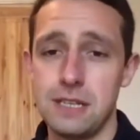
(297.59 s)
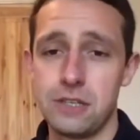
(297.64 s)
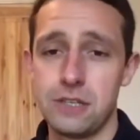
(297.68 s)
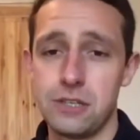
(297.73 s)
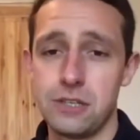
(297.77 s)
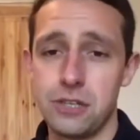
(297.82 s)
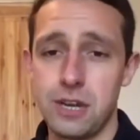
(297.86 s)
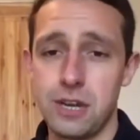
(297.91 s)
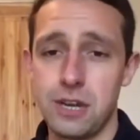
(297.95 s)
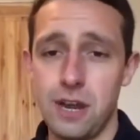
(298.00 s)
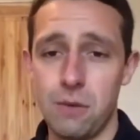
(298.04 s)
Let's
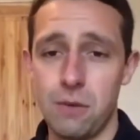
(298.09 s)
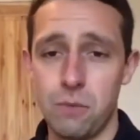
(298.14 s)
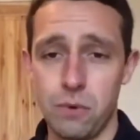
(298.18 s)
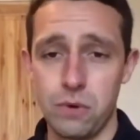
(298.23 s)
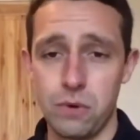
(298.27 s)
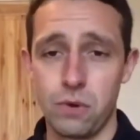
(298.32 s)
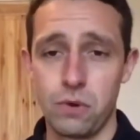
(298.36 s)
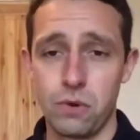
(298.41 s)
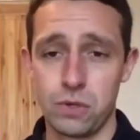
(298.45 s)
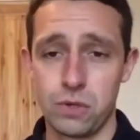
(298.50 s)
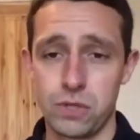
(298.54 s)
check out what
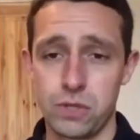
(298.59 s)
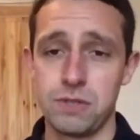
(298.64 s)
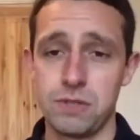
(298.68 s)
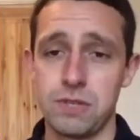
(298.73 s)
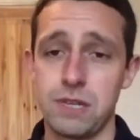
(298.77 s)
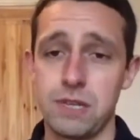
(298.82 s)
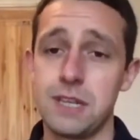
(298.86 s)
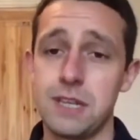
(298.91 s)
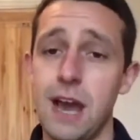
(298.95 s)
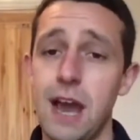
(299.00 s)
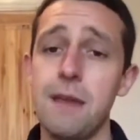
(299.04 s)
your
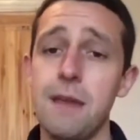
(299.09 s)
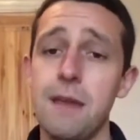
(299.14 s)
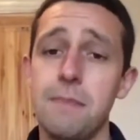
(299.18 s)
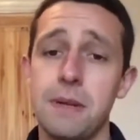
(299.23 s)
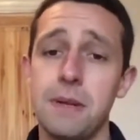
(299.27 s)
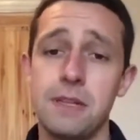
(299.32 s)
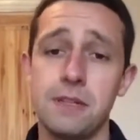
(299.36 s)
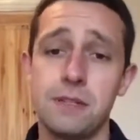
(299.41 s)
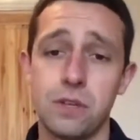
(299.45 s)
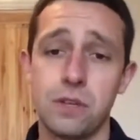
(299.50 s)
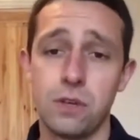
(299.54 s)
customers are
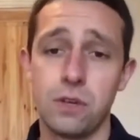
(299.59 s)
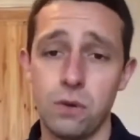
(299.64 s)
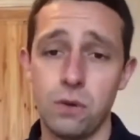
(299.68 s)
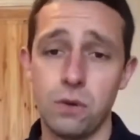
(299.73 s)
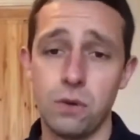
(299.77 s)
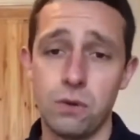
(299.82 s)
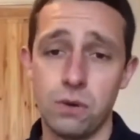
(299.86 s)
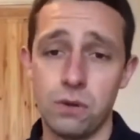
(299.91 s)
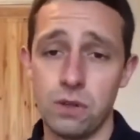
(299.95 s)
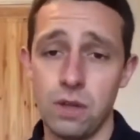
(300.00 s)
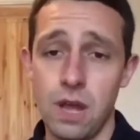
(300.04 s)
typing into
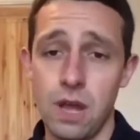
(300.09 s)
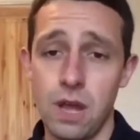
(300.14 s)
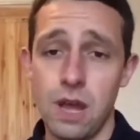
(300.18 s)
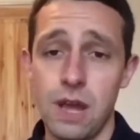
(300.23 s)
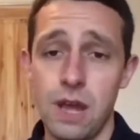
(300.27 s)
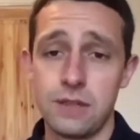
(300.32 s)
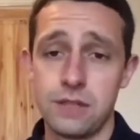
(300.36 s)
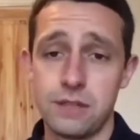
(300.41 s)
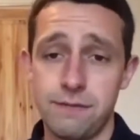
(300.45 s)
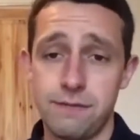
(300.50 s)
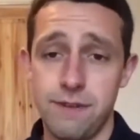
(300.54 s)
Google
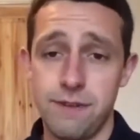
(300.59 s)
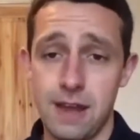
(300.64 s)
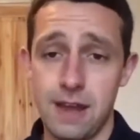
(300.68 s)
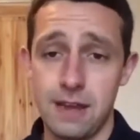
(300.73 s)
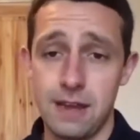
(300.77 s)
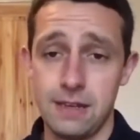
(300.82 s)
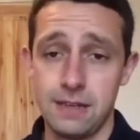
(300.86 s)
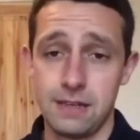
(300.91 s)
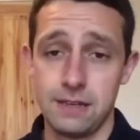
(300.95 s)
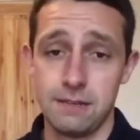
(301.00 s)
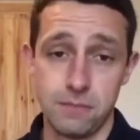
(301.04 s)
to
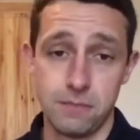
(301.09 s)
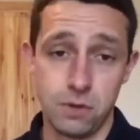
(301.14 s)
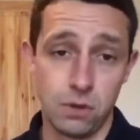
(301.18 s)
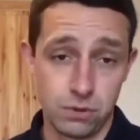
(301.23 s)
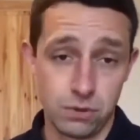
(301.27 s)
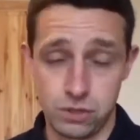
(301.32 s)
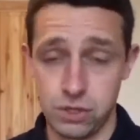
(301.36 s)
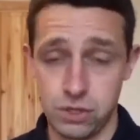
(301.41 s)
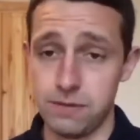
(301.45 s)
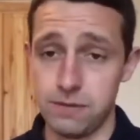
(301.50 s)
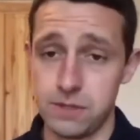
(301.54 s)
find
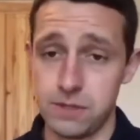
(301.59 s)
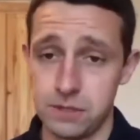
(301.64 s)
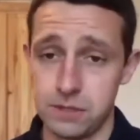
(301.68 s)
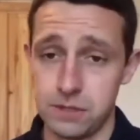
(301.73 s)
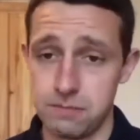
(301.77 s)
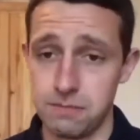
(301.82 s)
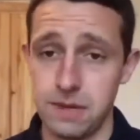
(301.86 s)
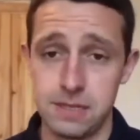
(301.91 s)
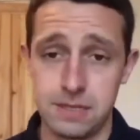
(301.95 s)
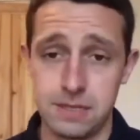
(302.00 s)
your services. It's